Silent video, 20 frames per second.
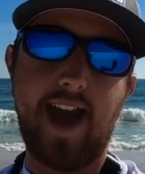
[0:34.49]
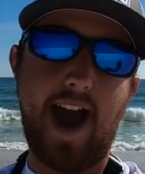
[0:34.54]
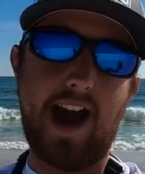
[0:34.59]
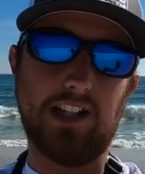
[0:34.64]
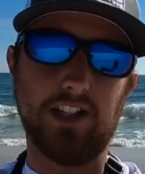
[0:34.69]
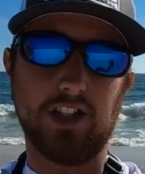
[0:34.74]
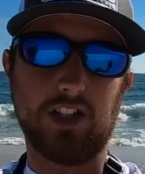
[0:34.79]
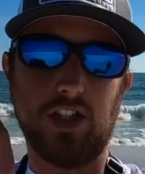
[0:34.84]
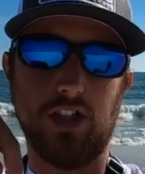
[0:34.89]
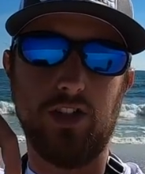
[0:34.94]

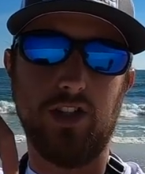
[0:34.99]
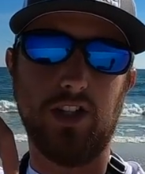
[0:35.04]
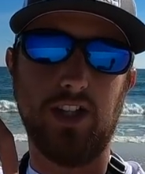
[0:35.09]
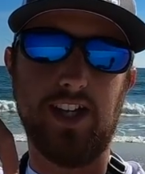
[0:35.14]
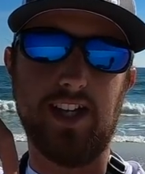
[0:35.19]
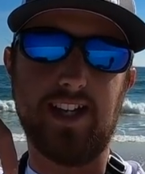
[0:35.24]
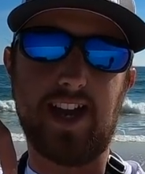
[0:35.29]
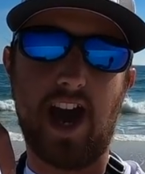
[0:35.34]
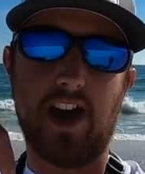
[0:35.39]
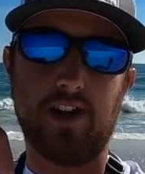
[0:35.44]
I'll include a
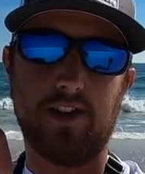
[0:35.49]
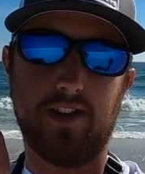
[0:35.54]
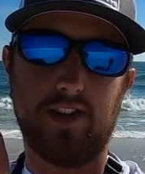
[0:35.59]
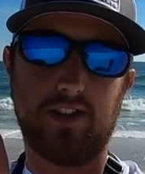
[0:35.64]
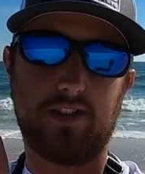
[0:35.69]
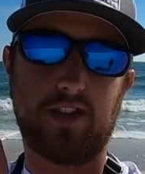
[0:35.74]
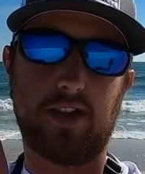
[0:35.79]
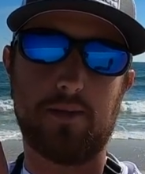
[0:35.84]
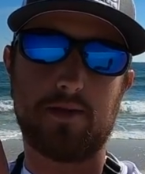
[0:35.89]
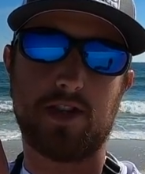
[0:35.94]
link down in the
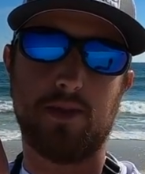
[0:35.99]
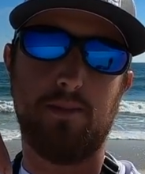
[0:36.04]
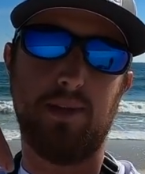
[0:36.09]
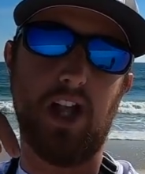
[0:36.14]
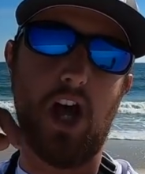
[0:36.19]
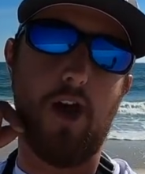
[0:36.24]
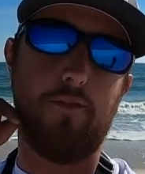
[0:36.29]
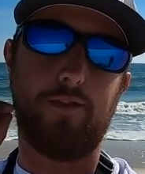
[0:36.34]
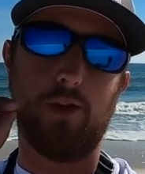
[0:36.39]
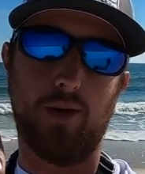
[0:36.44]
description
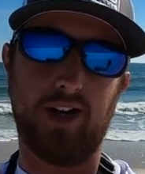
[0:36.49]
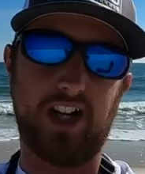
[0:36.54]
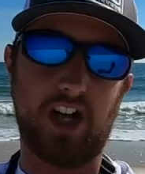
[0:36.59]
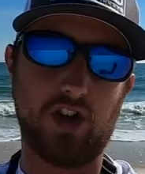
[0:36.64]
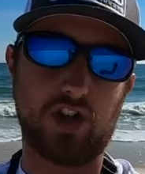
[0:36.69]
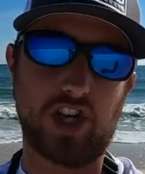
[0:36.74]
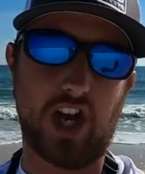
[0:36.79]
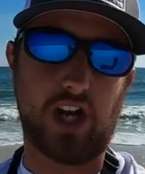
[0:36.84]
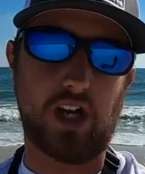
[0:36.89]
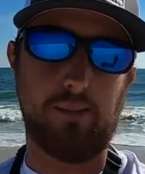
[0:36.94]
below if you want to go
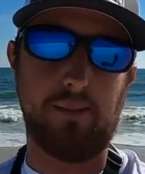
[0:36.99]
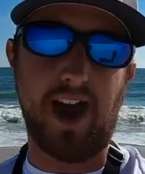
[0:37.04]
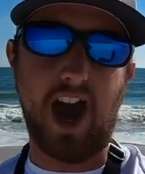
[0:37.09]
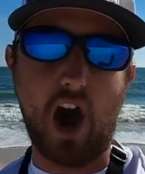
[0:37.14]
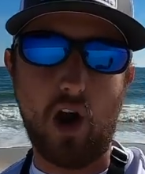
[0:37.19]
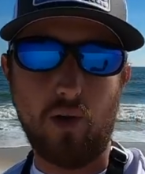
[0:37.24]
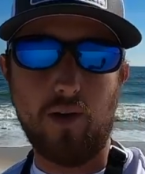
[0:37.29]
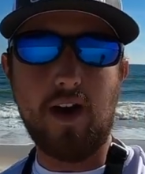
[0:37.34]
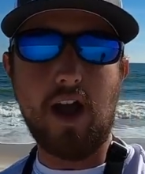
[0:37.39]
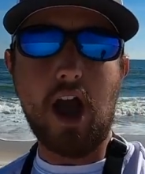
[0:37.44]
check them
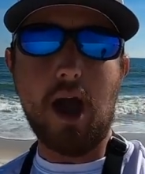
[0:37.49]
out.